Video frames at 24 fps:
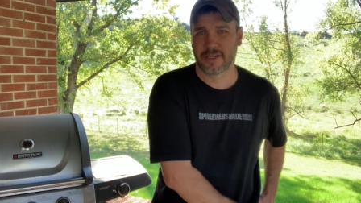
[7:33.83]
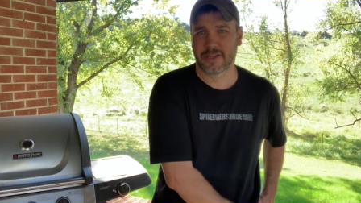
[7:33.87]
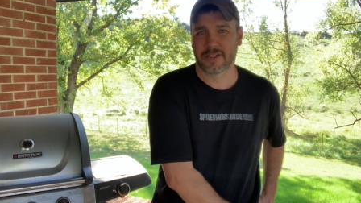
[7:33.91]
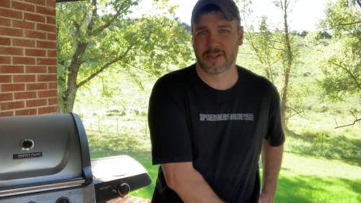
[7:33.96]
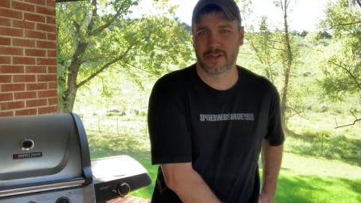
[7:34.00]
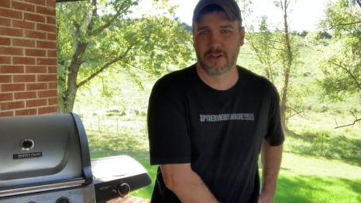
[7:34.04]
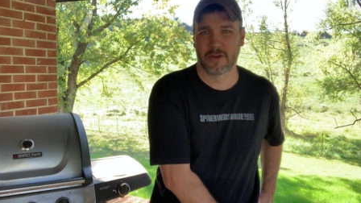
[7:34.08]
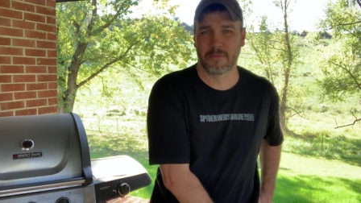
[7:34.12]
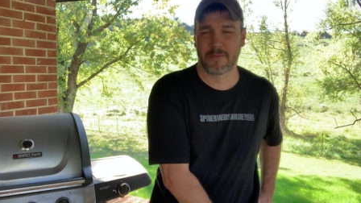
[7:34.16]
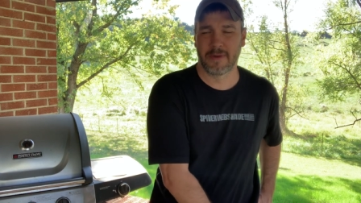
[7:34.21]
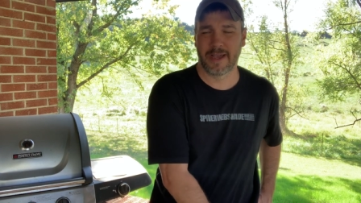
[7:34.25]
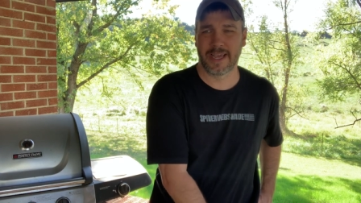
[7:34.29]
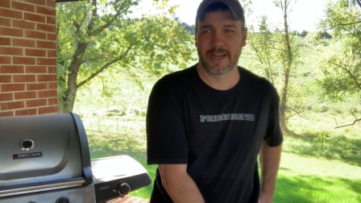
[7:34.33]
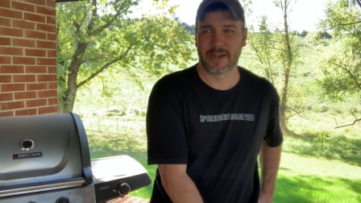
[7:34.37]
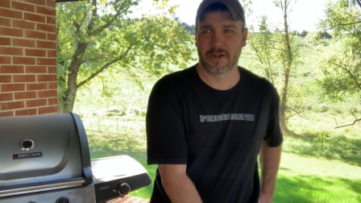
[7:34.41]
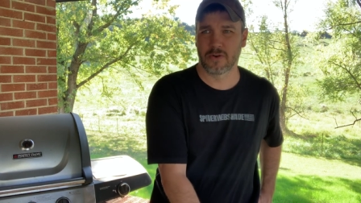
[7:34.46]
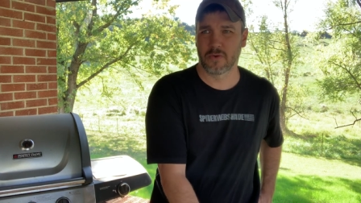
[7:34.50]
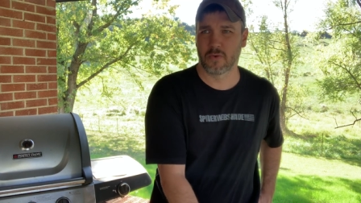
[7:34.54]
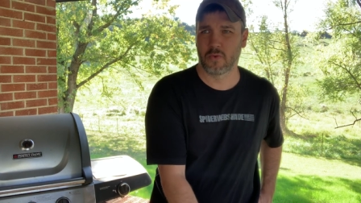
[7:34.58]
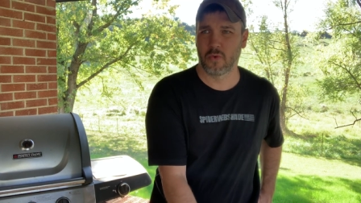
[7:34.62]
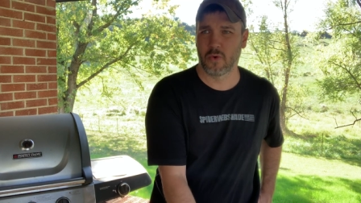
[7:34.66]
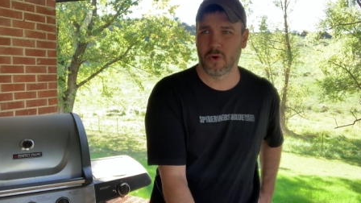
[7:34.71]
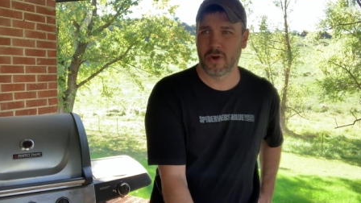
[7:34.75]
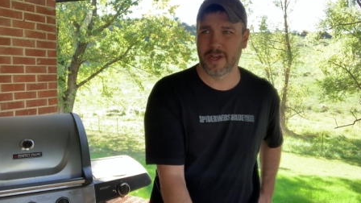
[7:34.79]
No matter
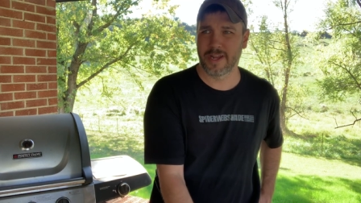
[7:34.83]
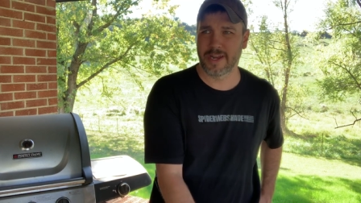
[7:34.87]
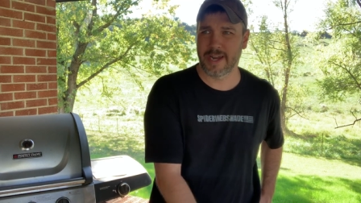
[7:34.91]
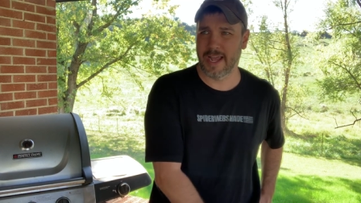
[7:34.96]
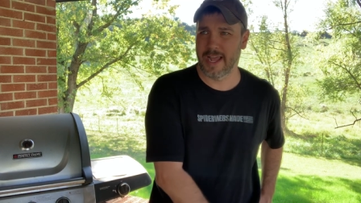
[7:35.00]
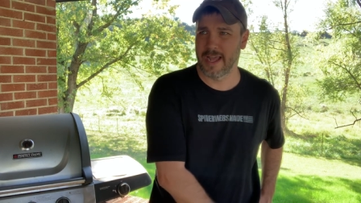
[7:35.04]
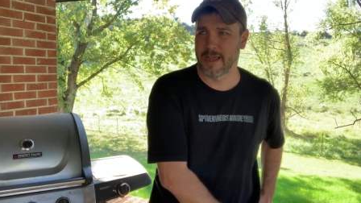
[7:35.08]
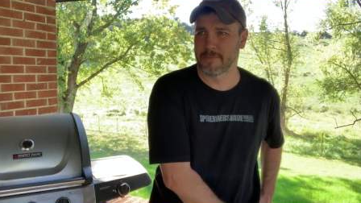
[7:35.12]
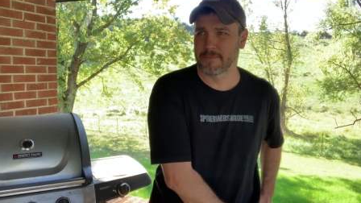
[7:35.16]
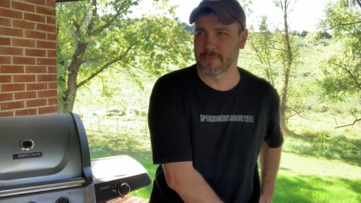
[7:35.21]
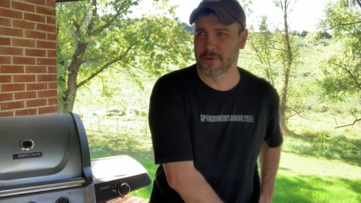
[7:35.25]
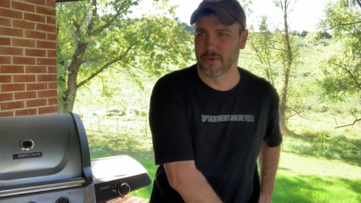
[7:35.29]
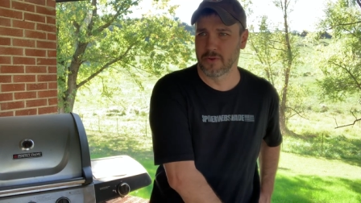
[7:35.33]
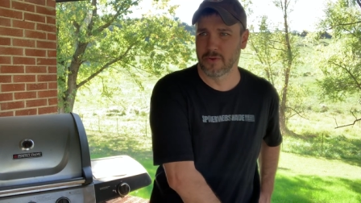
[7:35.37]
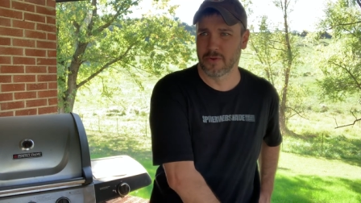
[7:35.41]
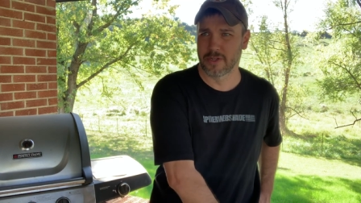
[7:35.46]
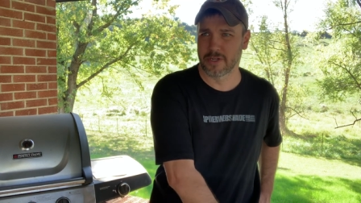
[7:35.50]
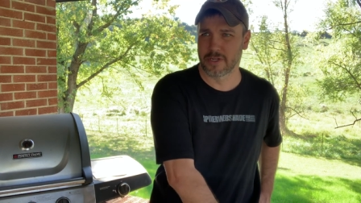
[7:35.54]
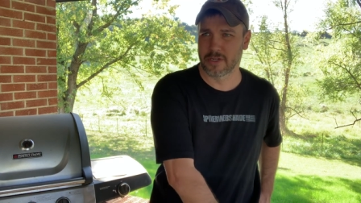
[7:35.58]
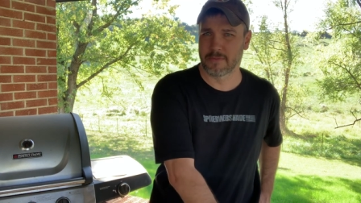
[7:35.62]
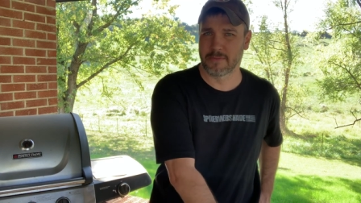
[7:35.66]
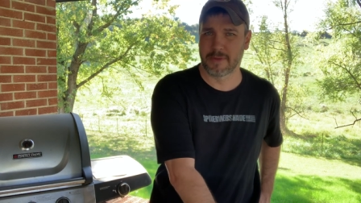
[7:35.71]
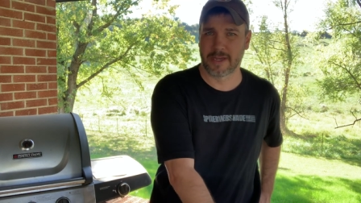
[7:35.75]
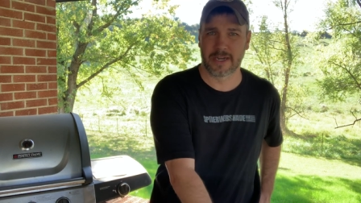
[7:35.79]
what I'm
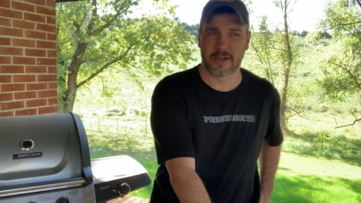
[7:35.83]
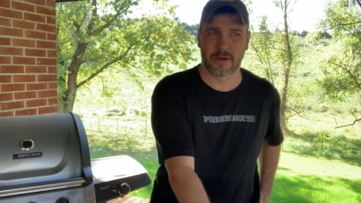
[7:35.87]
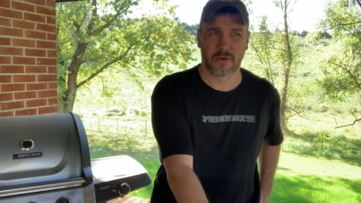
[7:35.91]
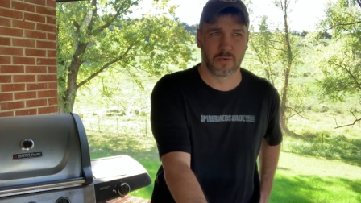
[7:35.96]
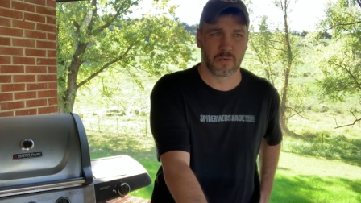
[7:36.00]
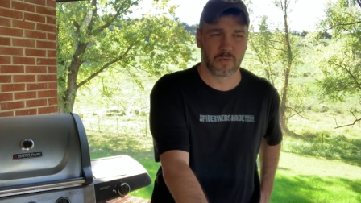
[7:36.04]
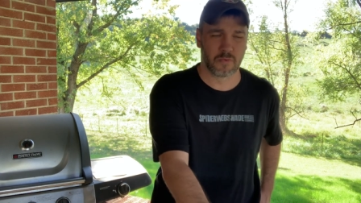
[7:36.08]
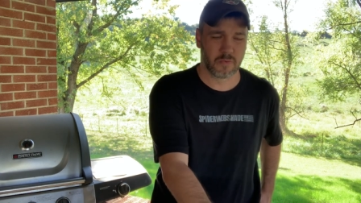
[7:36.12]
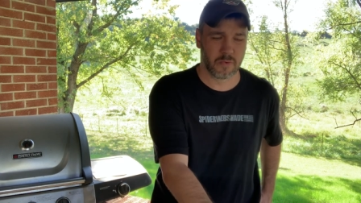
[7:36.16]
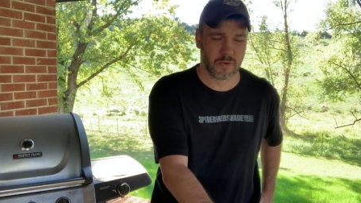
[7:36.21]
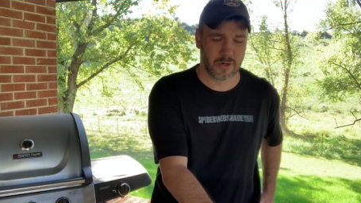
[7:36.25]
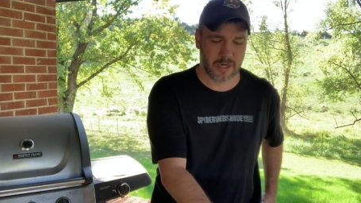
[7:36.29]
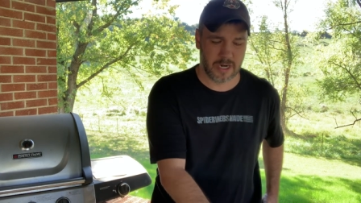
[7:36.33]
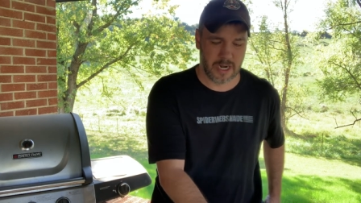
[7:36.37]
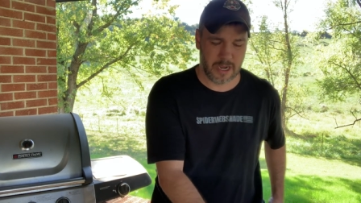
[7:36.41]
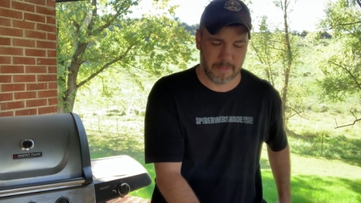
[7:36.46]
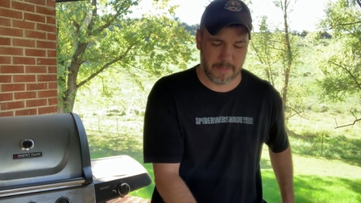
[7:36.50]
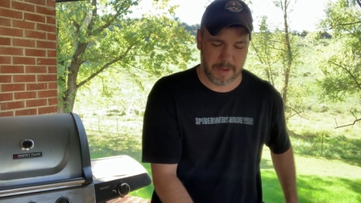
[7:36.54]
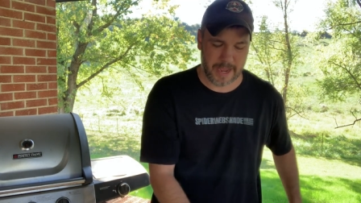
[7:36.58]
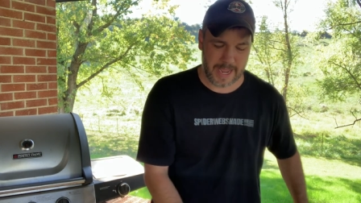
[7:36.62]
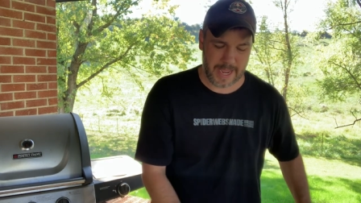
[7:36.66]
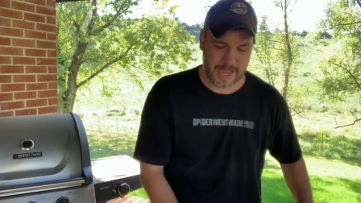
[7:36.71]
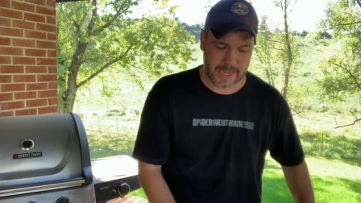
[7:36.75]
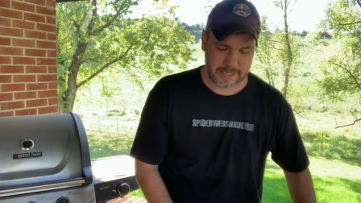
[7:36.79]
doing, no matter where I'm
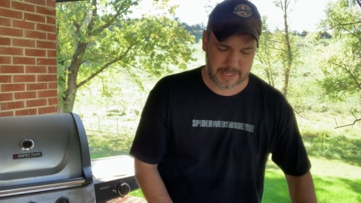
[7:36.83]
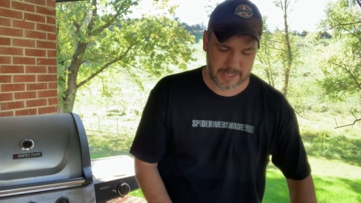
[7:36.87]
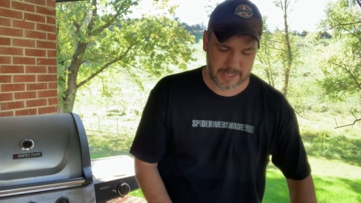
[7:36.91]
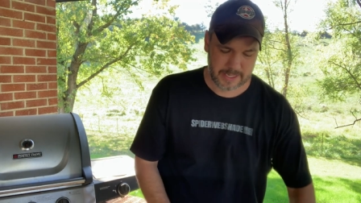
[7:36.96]
at.